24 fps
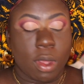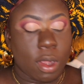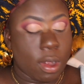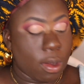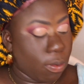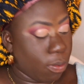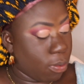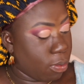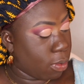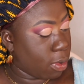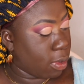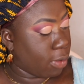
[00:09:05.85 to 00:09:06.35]

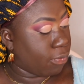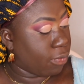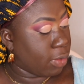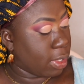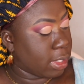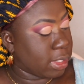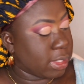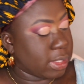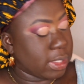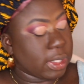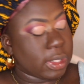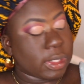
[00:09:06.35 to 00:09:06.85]
in with
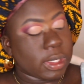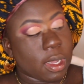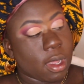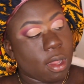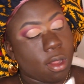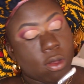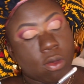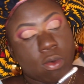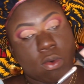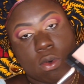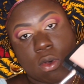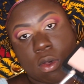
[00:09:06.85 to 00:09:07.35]
is this
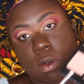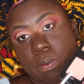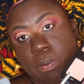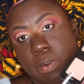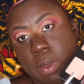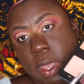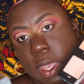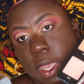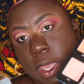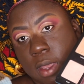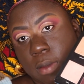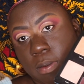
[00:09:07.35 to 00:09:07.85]
color called
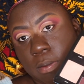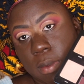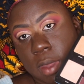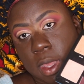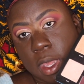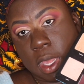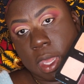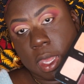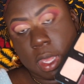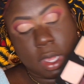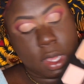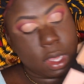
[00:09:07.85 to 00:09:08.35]
Pink
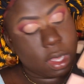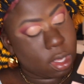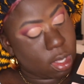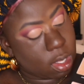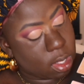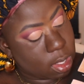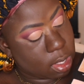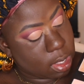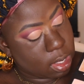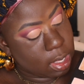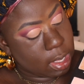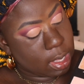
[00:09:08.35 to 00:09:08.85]
Me.
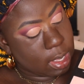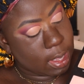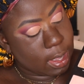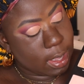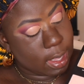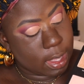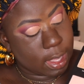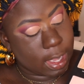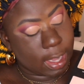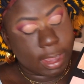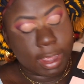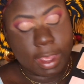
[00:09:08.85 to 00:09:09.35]

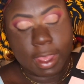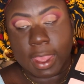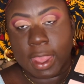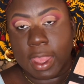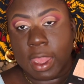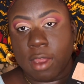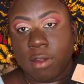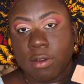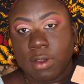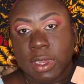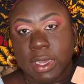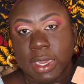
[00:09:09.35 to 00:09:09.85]
It's like an
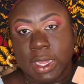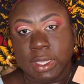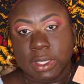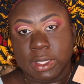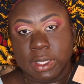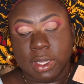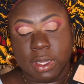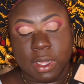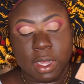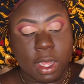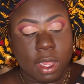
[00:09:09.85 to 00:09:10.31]
iridescent